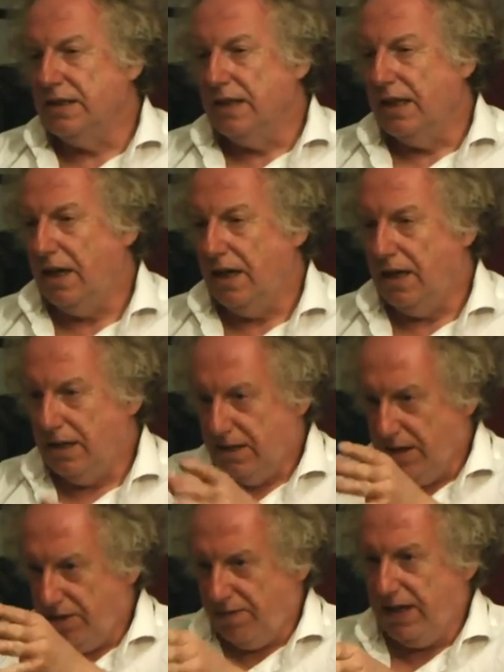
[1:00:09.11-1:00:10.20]
Yes
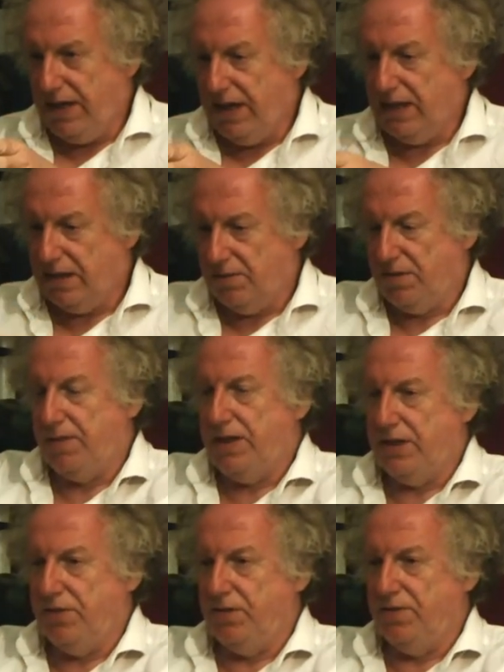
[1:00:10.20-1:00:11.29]
a 3D
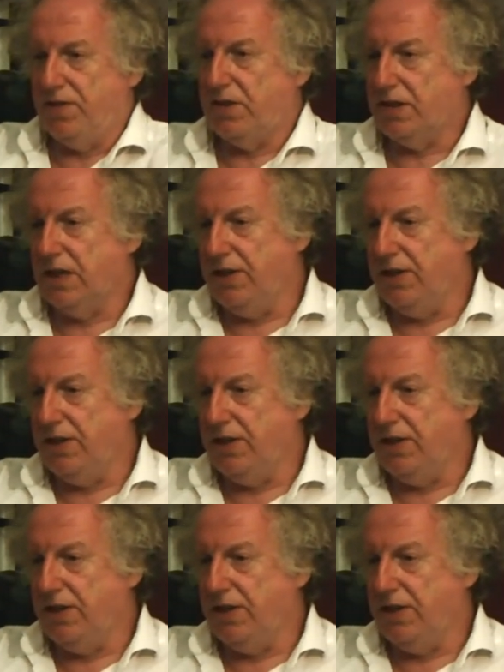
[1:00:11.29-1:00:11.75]
subspace universe,